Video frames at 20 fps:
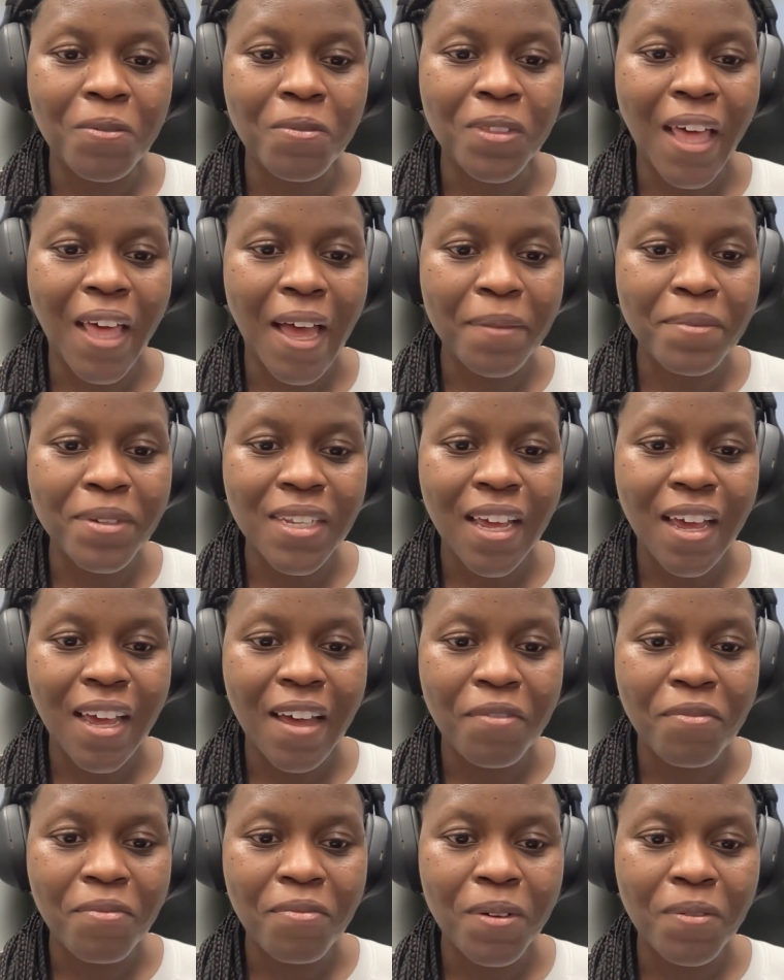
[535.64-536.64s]
labs that
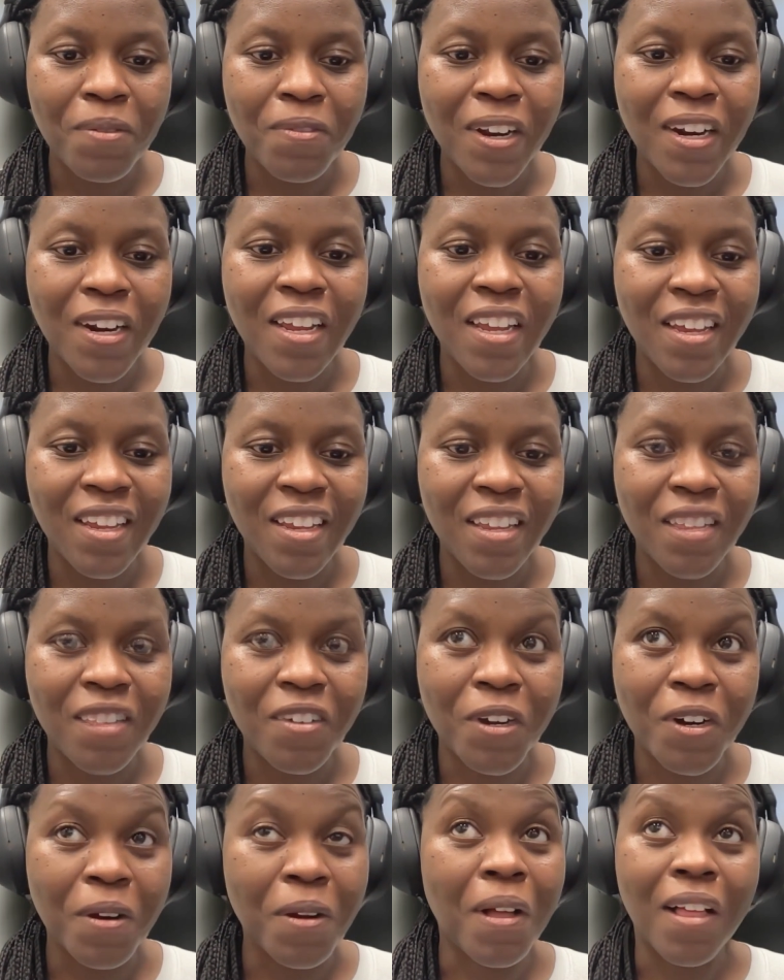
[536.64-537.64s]
have been running
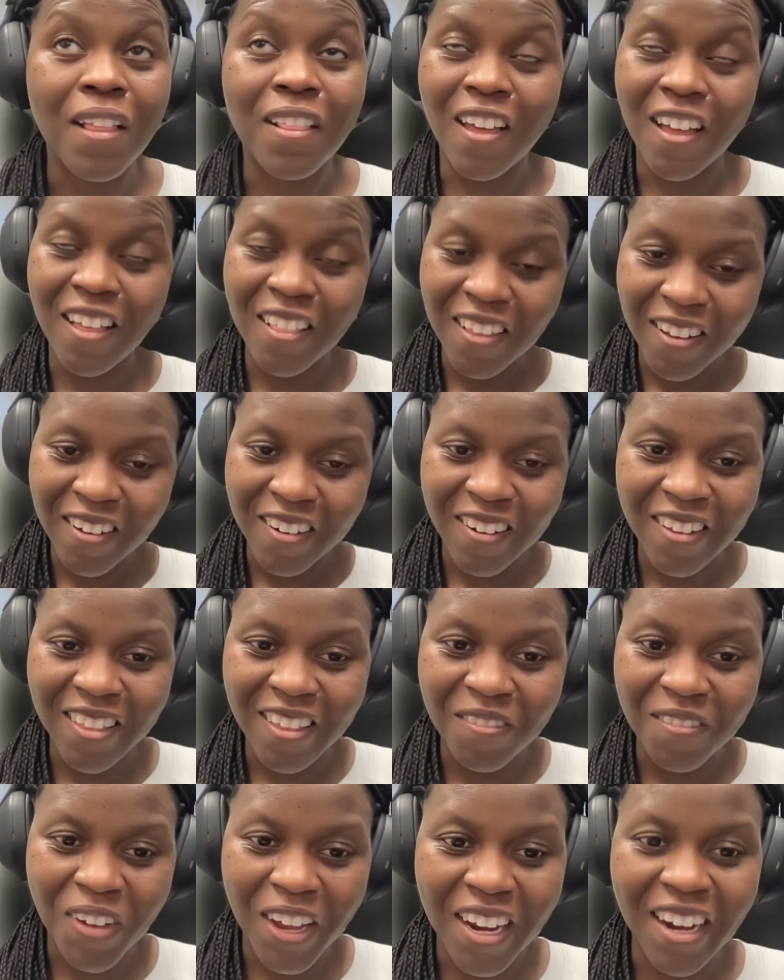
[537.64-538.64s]
for a lot longer
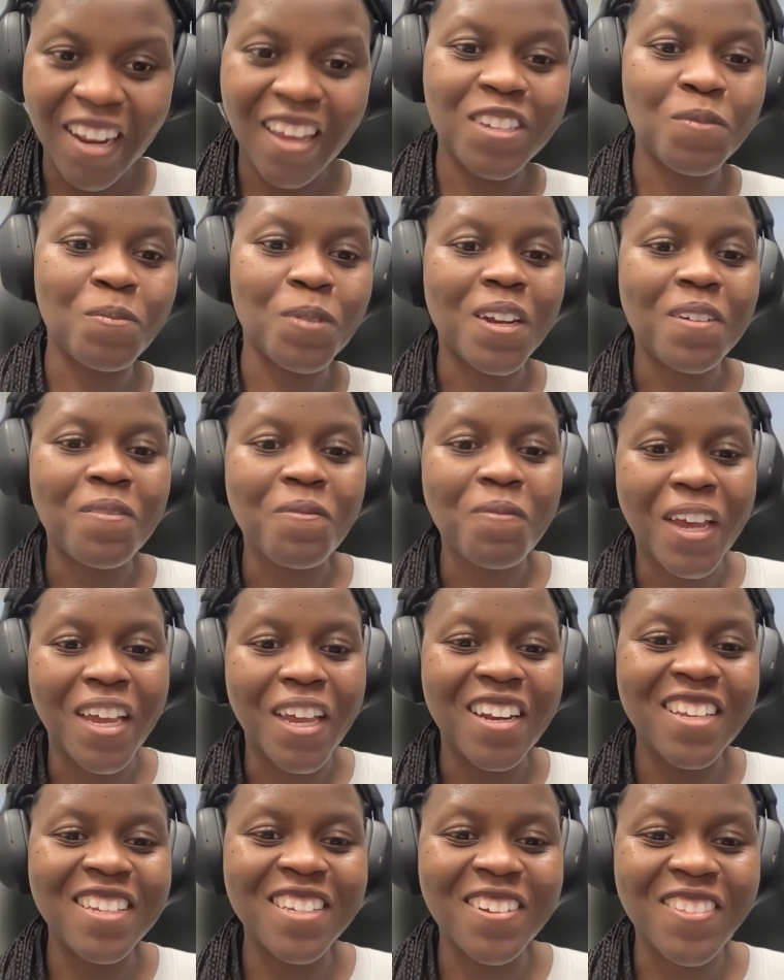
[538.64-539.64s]
than mine has been.
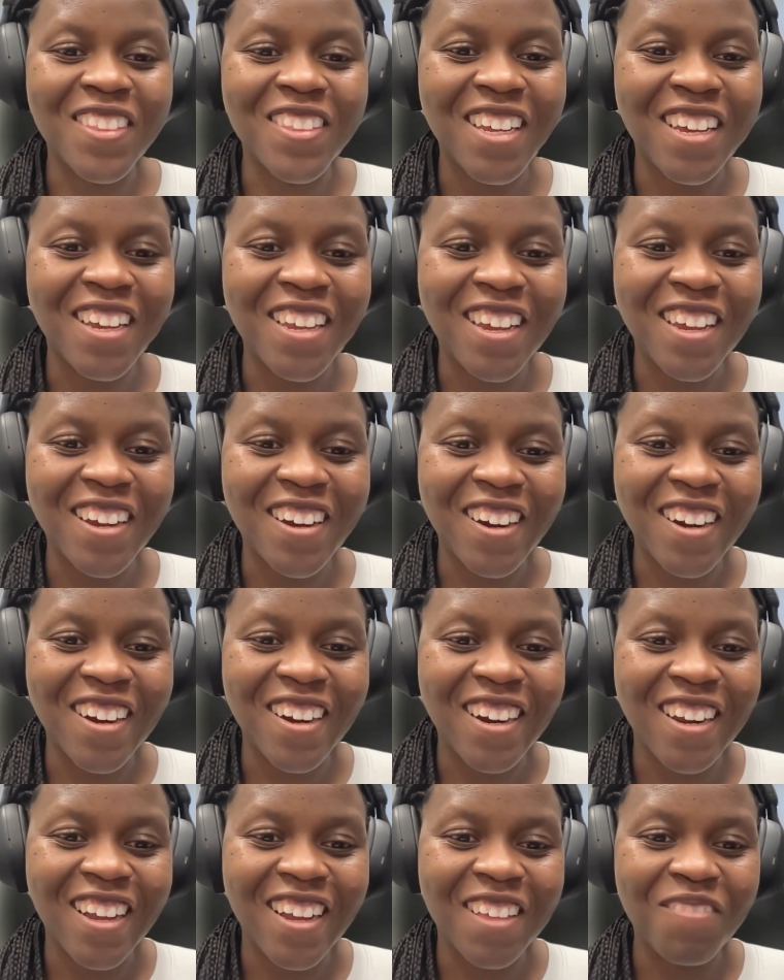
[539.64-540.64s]
Mine is only a
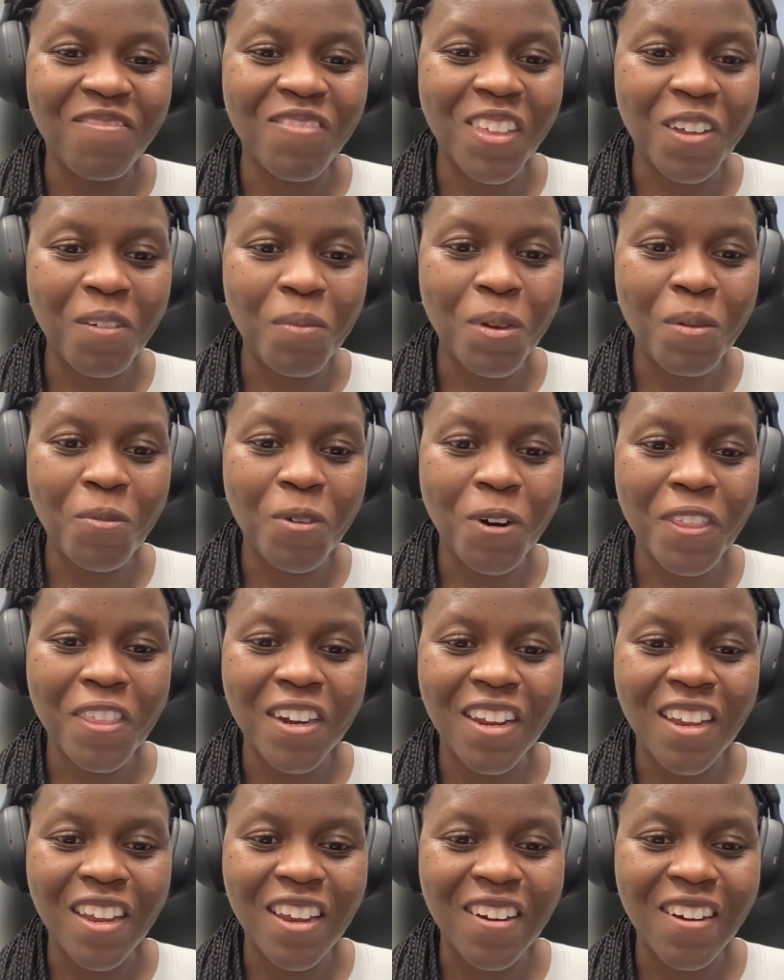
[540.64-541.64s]
year, a little bit more than
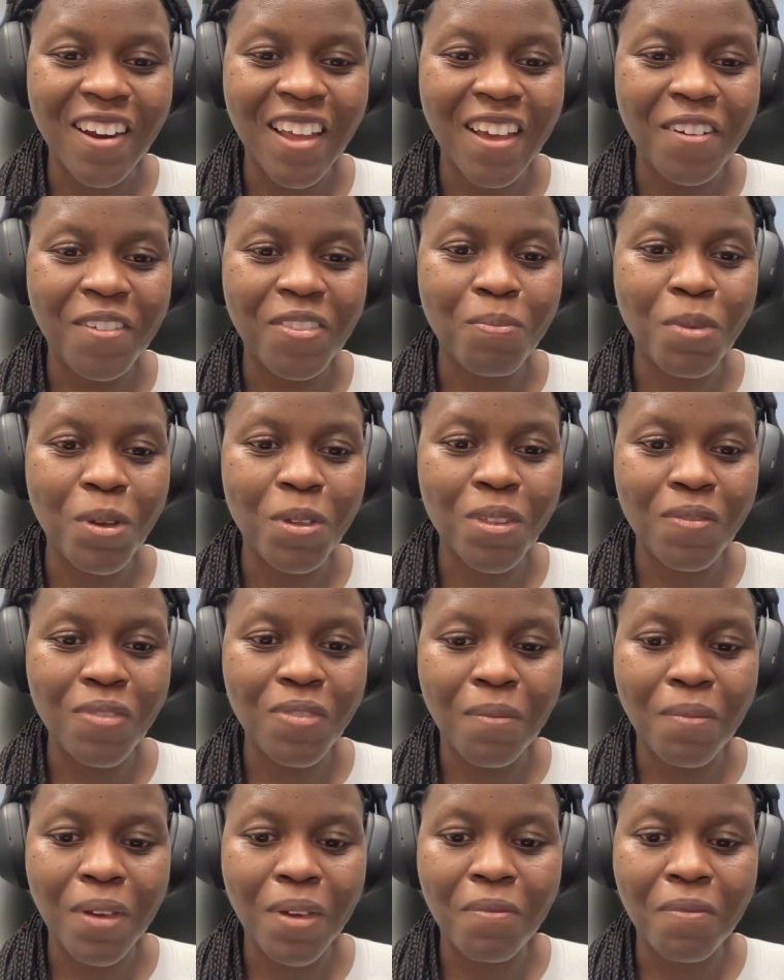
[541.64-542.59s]
a year now. And both of them